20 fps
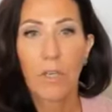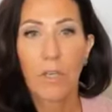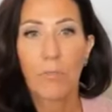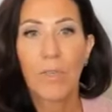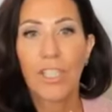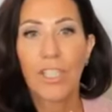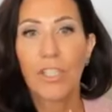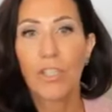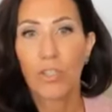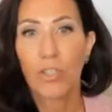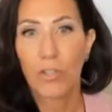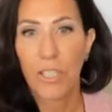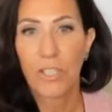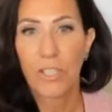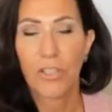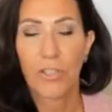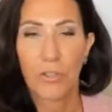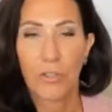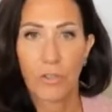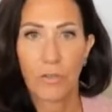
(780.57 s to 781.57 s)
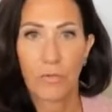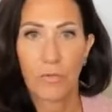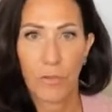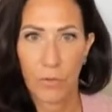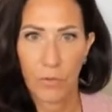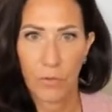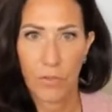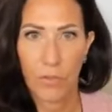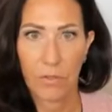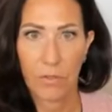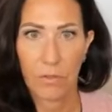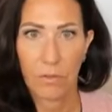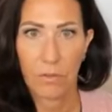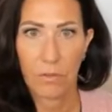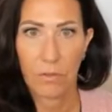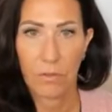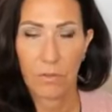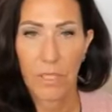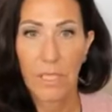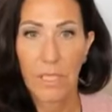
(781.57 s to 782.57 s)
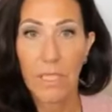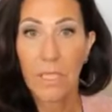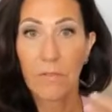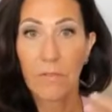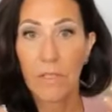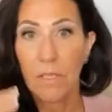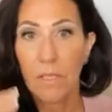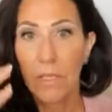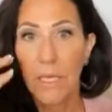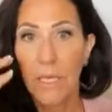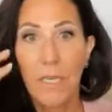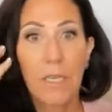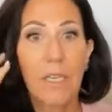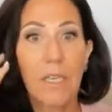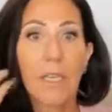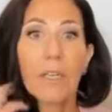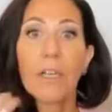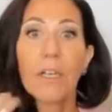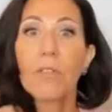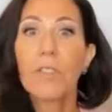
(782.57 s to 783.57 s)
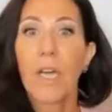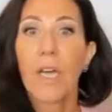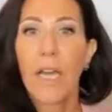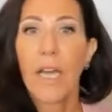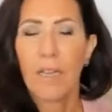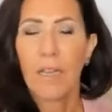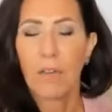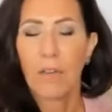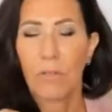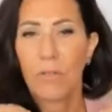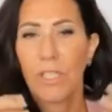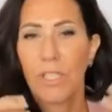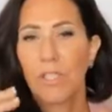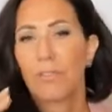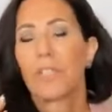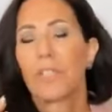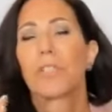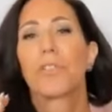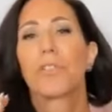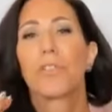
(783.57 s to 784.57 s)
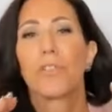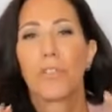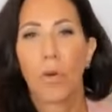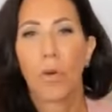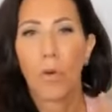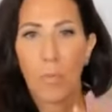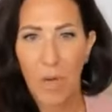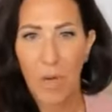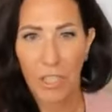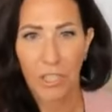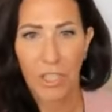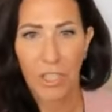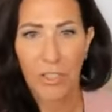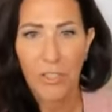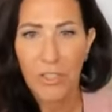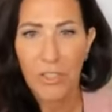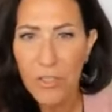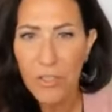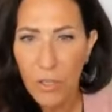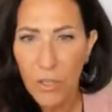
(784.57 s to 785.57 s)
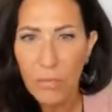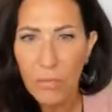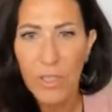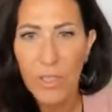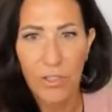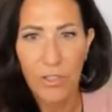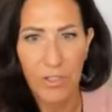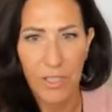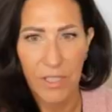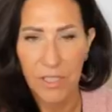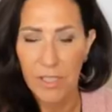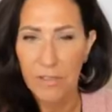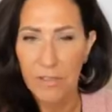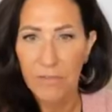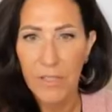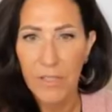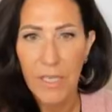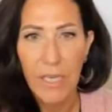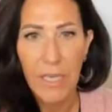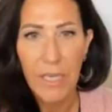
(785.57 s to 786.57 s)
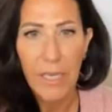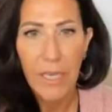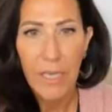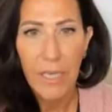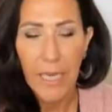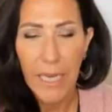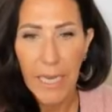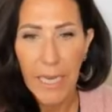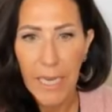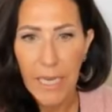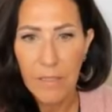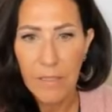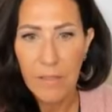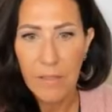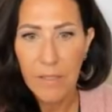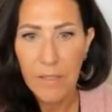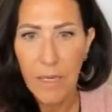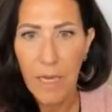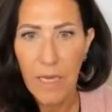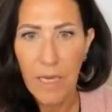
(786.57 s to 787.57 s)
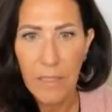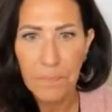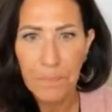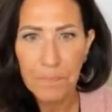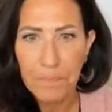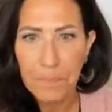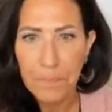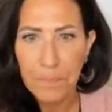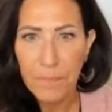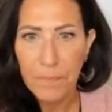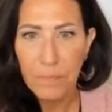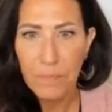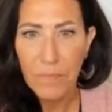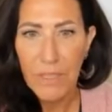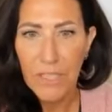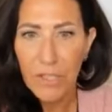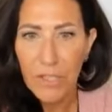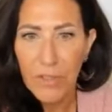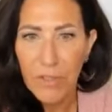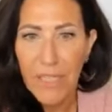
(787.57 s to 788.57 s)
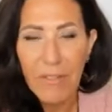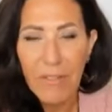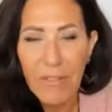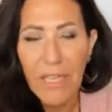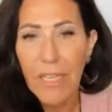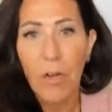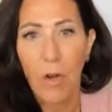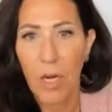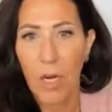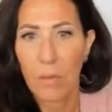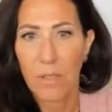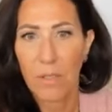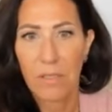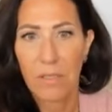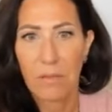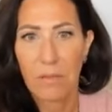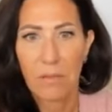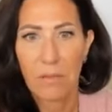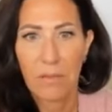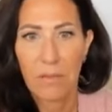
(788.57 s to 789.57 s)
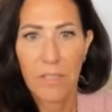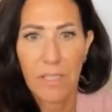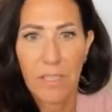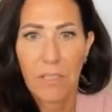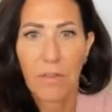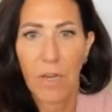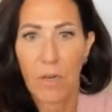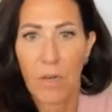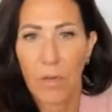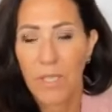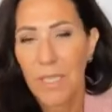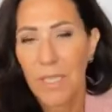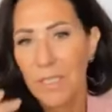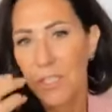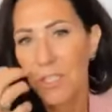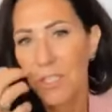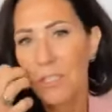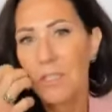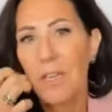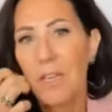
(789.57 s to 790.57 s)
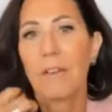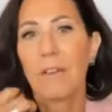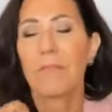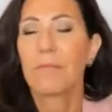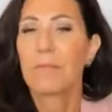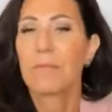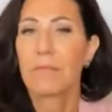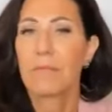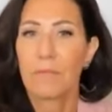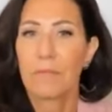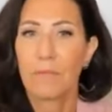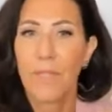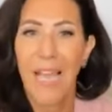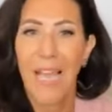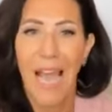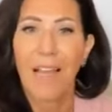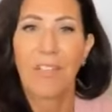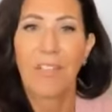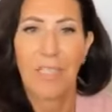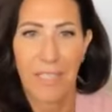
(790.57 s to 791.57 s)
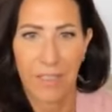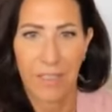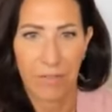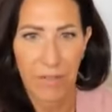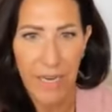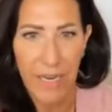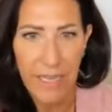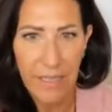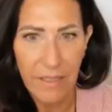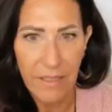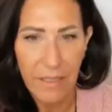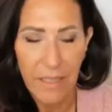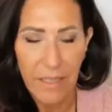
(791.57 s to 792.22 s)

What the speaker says: restricts certain foods. Like even like a keto diet restricts so much. It's so restrictive. And you can't have any carbs, 0. And that's just not reality, right?